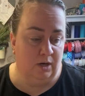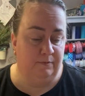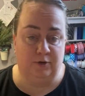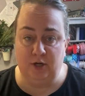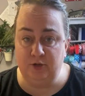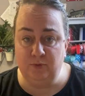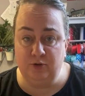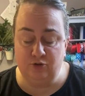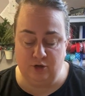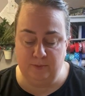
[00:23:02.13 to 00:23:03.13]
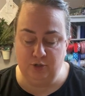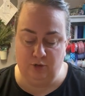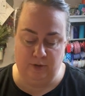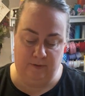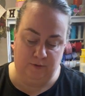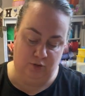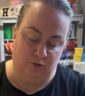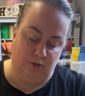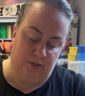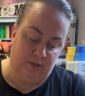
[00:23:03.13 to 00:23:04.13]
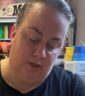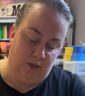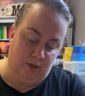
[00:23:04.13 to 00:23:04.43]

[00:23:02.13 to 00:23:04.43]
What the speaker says: If you're not doing the stripes, you don't have to do this.